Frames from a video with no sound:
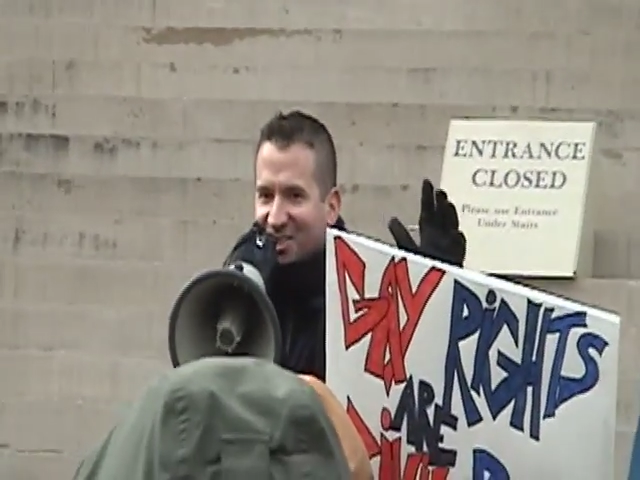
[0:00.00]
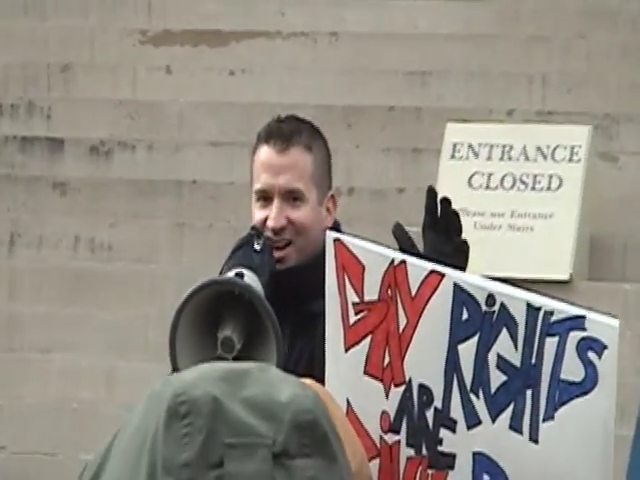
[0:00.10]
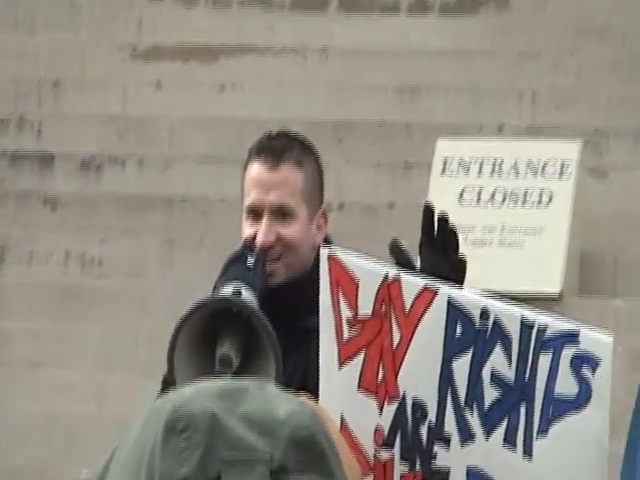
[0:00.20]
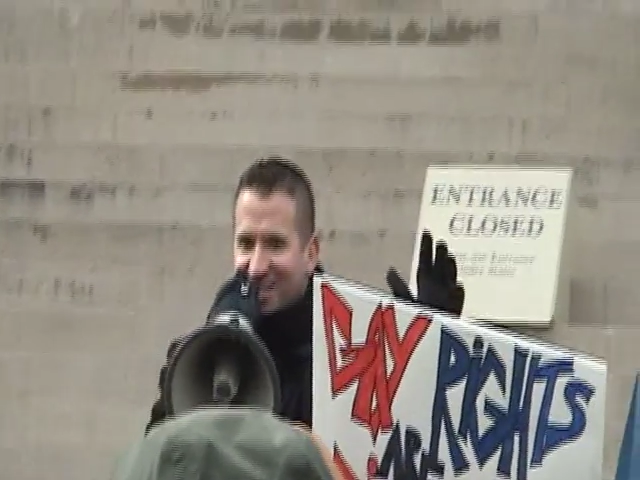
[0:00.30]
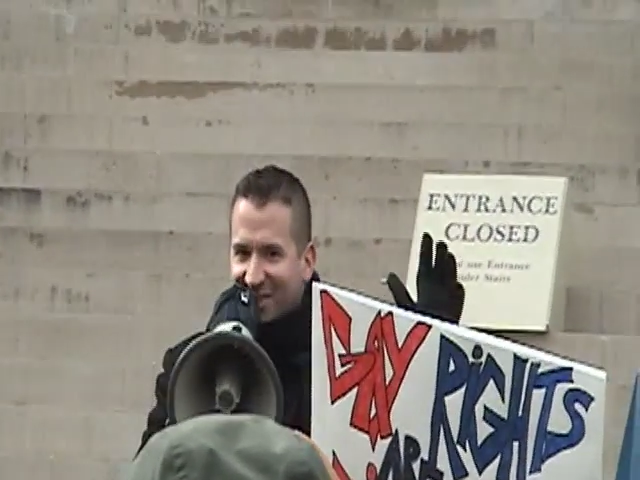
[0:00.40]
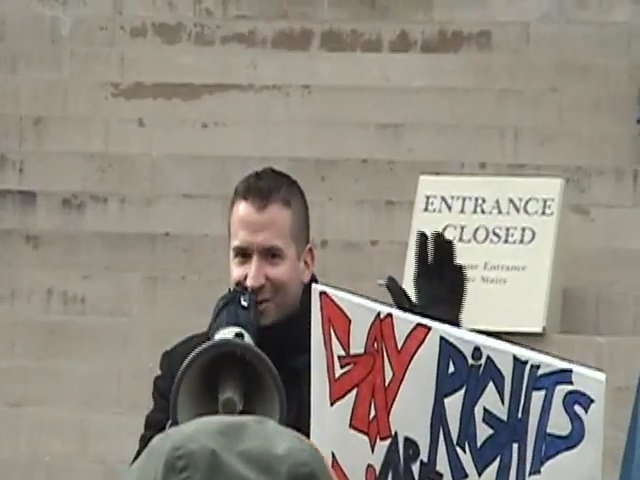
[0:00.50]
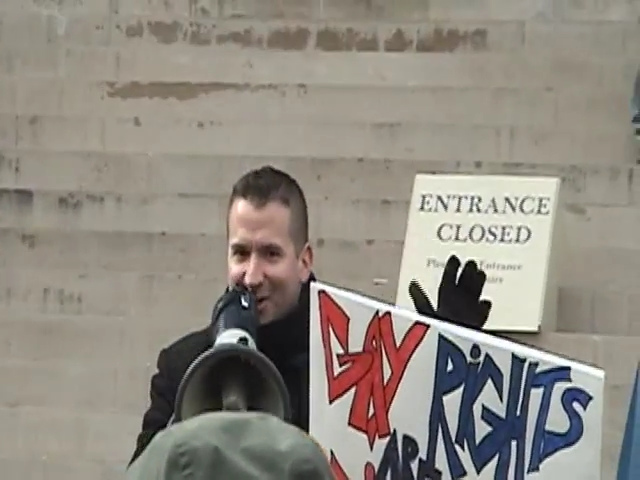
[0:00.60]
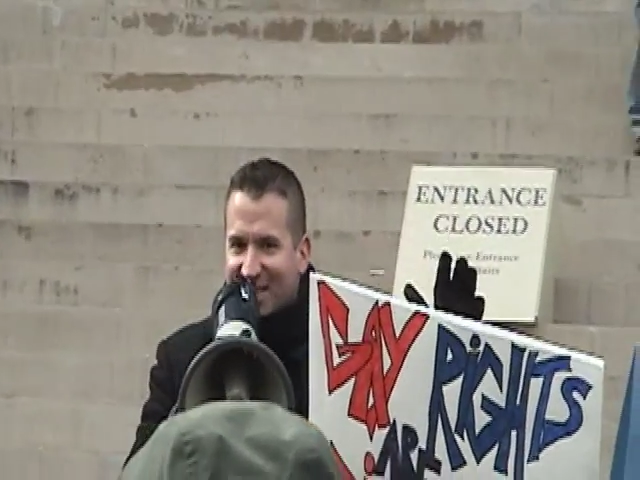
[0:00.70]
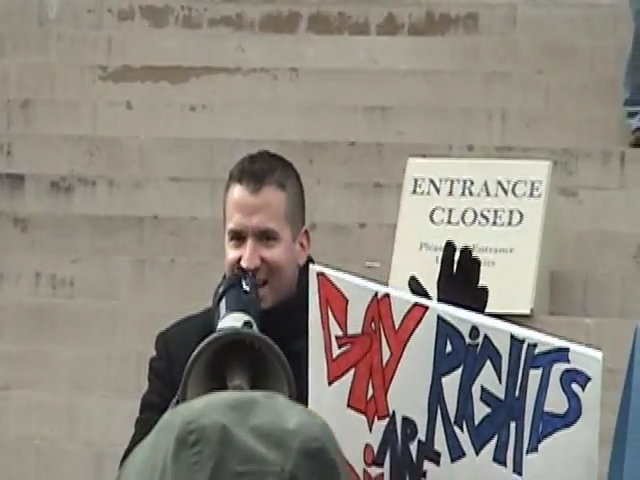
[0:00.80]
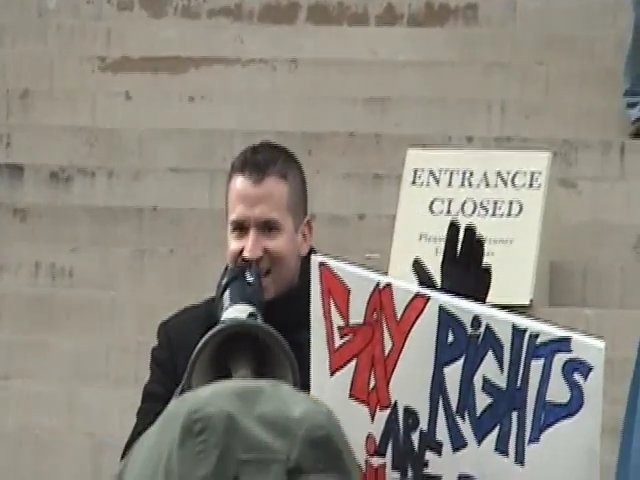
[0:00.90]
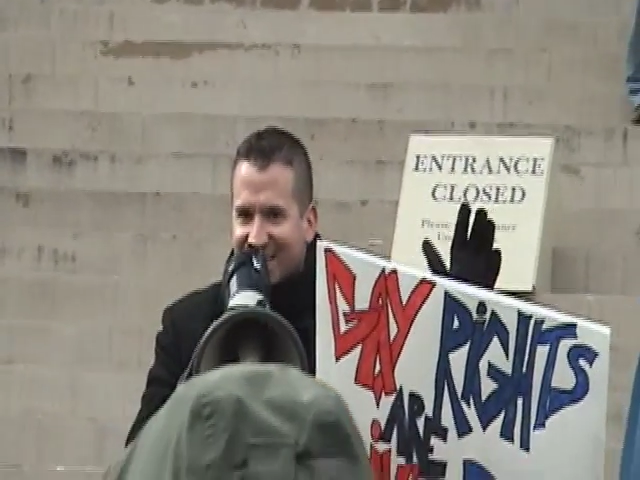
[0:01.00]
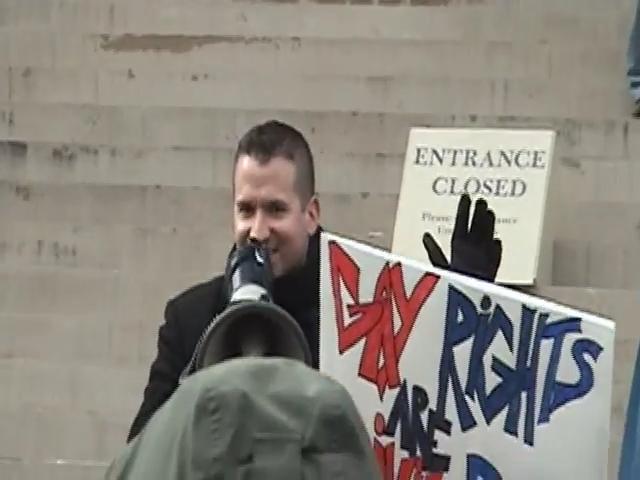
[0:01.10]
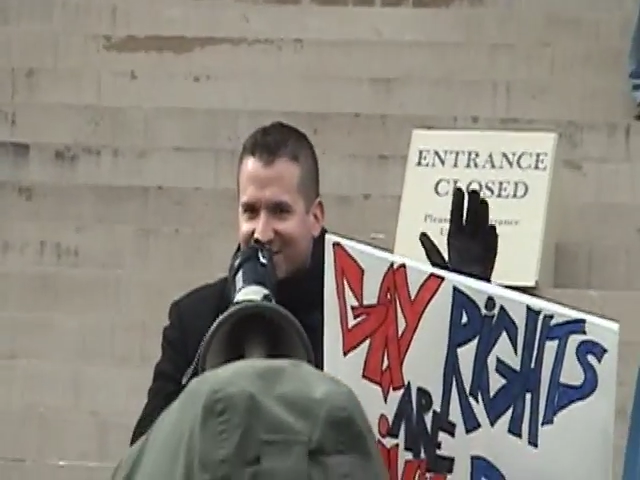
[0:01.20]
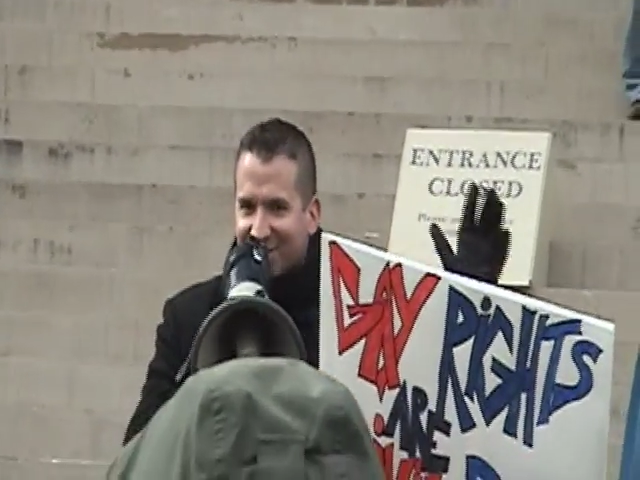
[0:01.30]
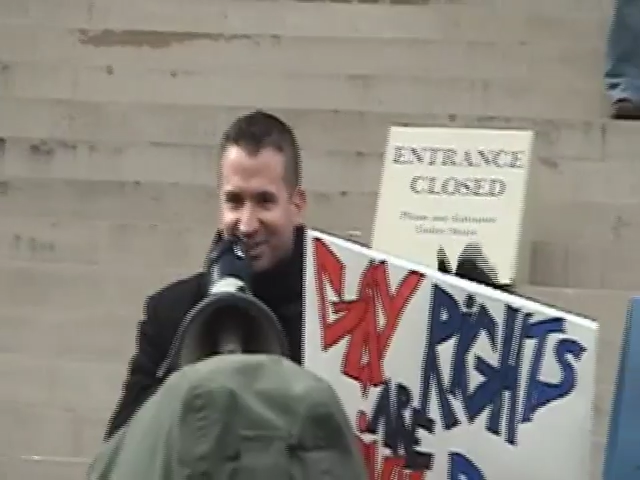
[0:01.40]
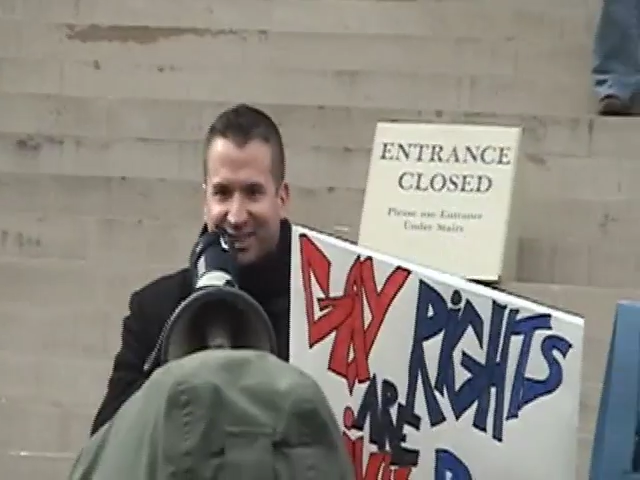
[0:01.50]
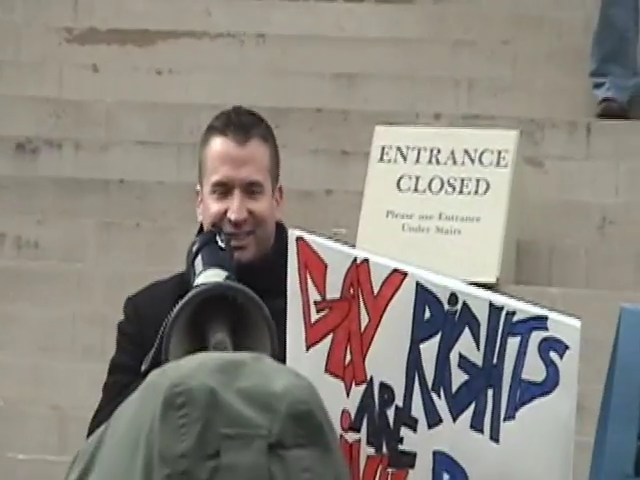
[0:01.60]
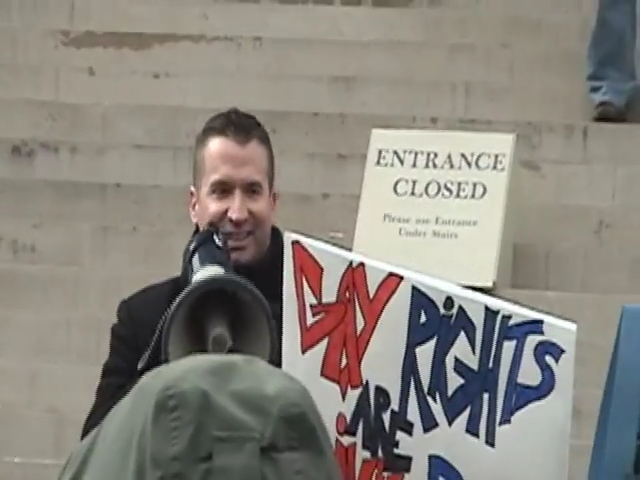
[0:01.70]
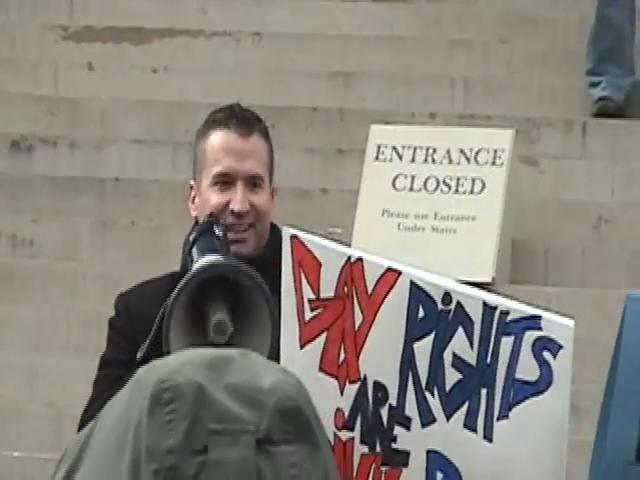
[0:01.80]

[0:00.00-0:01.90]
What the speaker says: Clause of the U.S. Constitution.